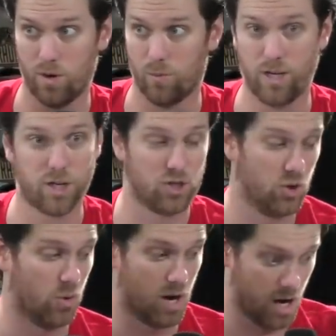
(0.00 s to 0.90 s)
We could
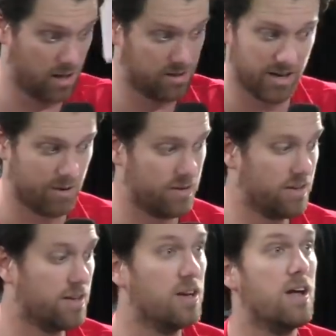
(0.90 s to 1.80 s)
do, you know,
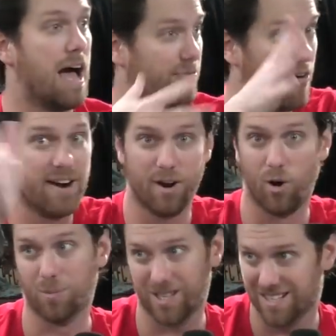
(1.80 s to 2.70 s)
have fun at
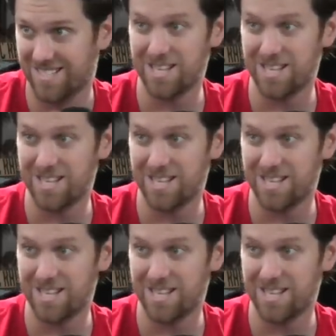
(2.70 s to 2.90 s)
home, kids.